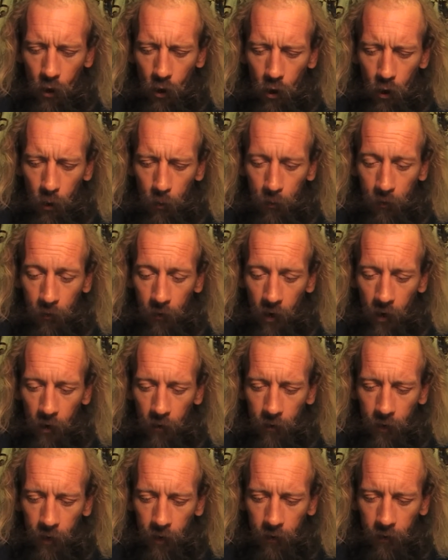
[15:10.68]

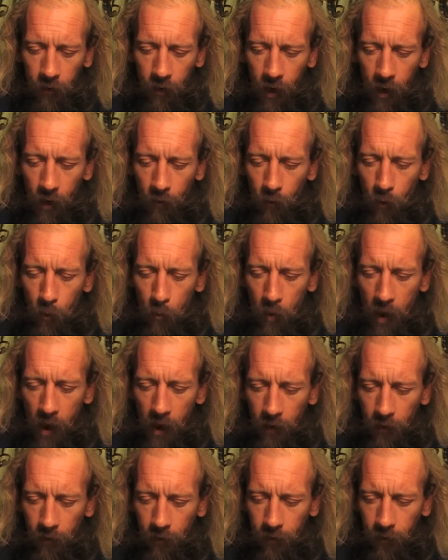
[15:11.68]
observe it and
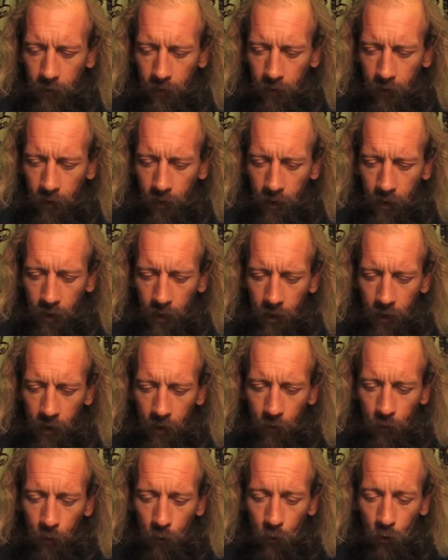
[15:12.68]
repent.
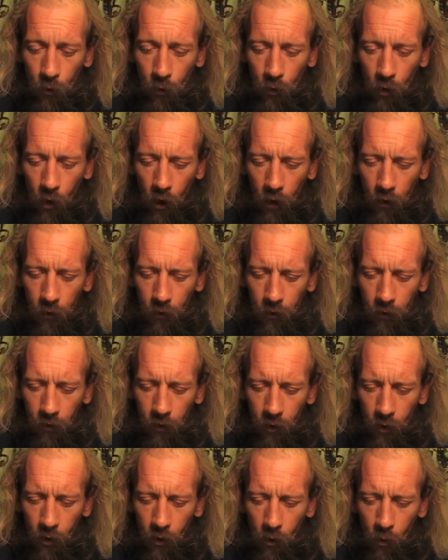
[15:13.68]
If you do not,
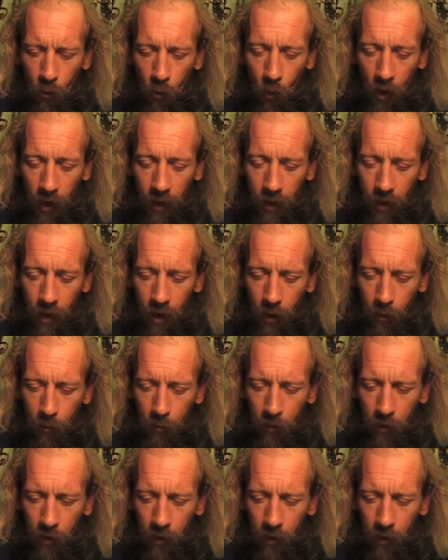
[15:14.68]
wake up.